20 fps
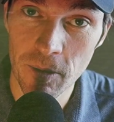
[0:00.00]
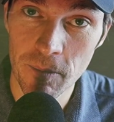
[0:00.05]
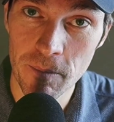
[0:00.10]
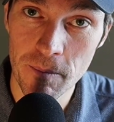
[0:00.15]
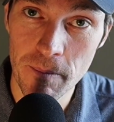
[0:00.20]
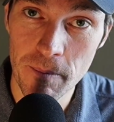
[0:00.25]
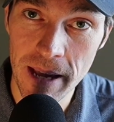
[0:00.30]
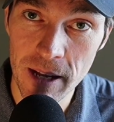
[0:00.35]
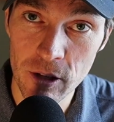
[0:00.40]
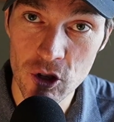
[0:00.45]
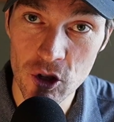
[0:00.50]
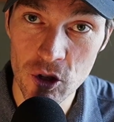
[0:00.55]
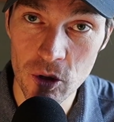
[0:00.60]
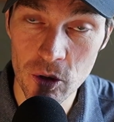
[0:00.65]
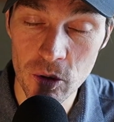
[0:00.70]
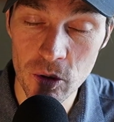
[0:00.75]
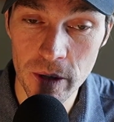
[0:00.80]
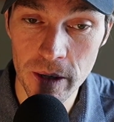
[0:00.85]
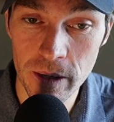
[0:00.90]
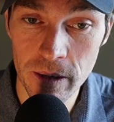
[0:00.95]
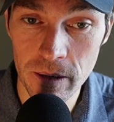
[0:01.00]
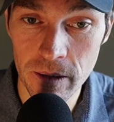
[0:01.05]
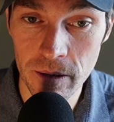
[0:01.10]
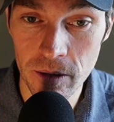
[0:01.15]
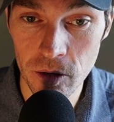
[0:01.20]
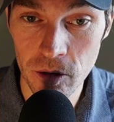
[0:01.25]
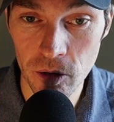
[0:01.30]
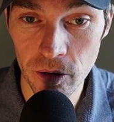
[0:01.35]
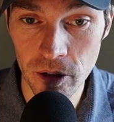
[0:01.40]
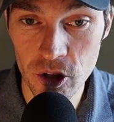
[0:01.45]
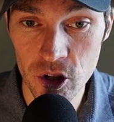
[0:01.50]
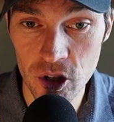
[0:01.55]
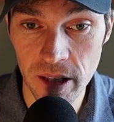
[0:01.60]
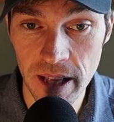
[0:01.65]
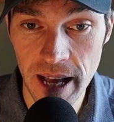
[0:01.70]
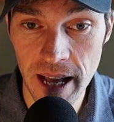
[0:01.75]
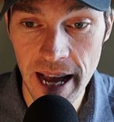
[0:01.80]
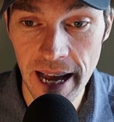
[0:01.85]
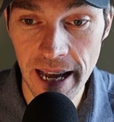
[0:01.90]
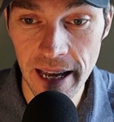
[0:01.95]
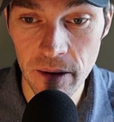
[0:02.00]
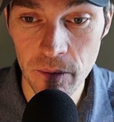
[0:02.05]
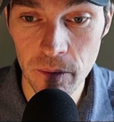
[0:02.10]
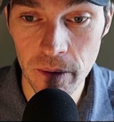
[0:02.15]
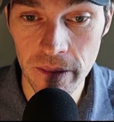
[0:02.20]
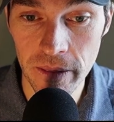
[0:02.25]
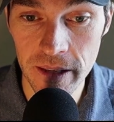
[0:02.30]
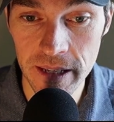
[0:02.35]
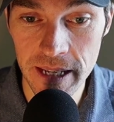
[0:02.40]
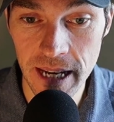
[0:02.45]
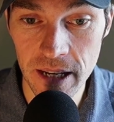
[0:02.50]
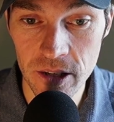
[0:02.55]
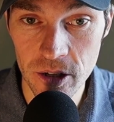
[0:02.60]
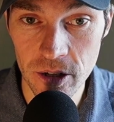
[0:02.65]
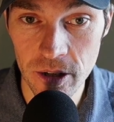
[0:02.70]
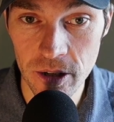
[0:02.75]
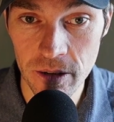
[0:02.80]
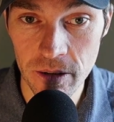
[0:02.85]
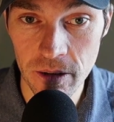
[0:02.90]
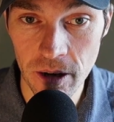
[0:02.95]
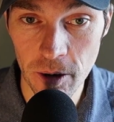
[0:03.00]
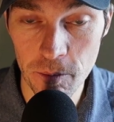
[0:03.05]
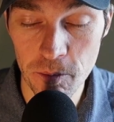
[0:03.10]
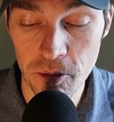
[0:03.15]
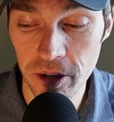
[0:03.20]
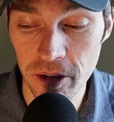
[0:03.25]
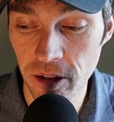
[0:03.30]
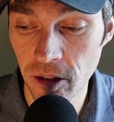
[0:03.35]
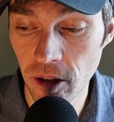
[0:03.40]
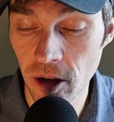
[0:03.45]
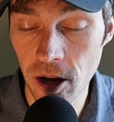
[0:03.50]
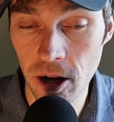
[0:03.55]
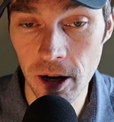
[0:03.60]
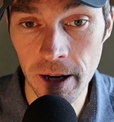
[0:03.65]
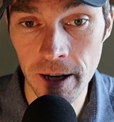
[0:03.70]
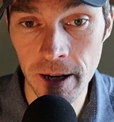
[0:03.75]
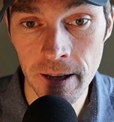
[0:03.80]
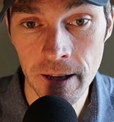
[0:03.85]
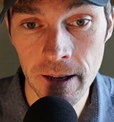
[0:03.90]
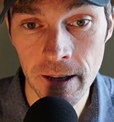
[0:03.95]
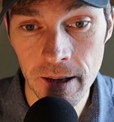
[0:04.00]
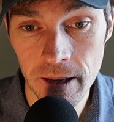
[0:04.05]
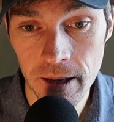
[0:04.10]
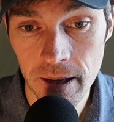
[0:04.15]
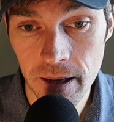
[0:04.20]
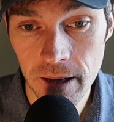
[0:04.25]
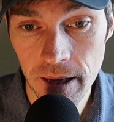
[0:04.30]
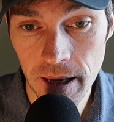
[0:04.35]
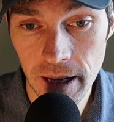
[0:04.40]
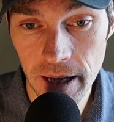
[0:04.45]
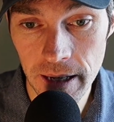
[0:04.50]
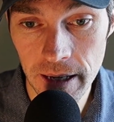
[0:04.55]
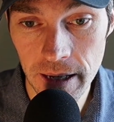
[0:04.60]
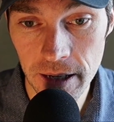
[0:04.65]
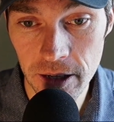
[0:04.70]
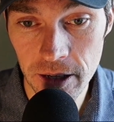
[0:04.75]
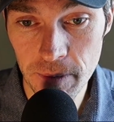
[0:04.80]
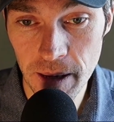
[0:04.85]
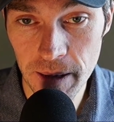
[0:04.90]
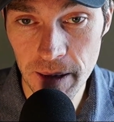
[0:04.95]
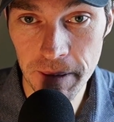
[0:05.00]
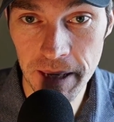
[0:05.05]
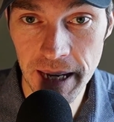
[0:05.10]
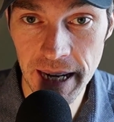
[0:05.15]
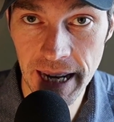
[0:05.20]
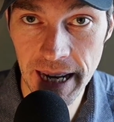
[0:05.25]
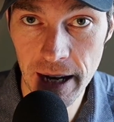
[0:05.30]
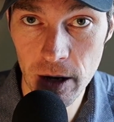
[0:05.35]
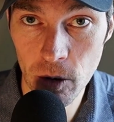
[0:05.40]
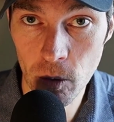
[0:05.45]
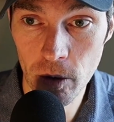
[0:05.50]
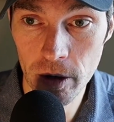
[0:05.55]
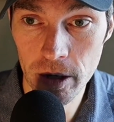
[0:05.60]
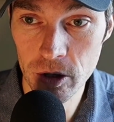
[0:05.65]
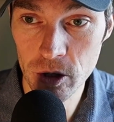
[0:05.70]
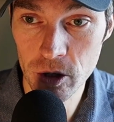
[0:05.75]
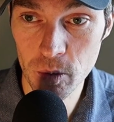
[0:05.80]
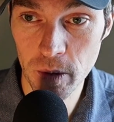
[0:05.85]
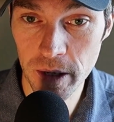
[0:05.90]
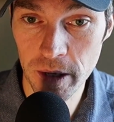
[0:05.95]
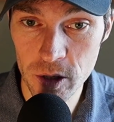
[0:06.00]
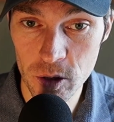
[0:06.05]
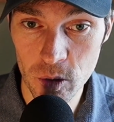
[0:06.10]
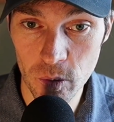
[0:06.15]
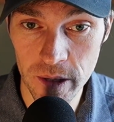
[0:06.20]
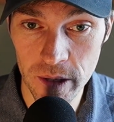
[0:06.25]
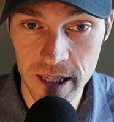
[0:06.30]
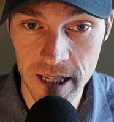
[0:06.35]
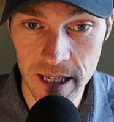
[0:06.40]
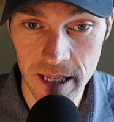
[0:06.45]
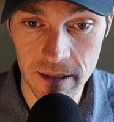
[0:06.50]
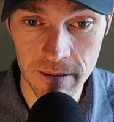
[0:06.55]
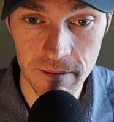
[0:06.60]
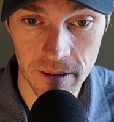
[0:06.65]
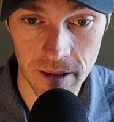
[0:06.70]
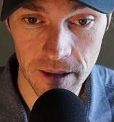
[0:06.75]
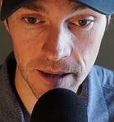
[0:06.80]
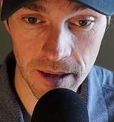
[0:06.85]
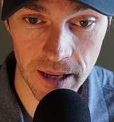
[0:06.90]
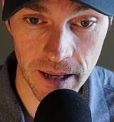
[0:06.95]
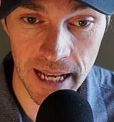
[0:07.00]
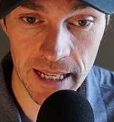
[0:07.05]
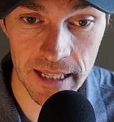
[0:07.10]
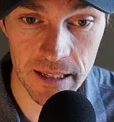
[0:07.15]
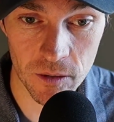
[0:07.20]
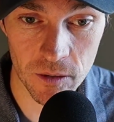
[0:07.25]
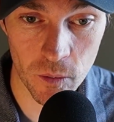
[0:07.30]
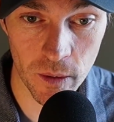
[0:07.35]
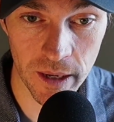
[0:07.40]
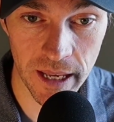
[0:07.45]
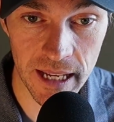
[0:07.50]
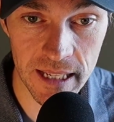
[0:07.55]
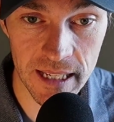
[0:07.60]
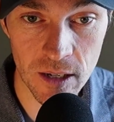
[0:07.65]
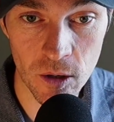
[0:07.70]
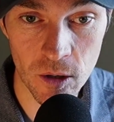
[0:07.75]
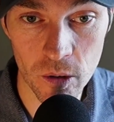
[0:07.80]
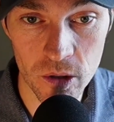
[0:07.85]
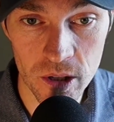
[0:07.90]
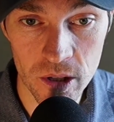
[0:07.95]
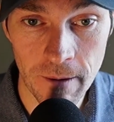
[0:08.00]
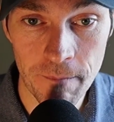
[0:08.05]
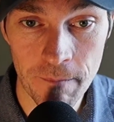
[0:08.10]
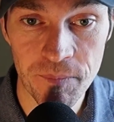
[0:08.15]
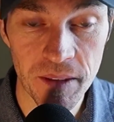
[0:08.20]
May, June, early July, when the days are pretty long and you might be getting out of work and just want to squeeze in quick 18 holes.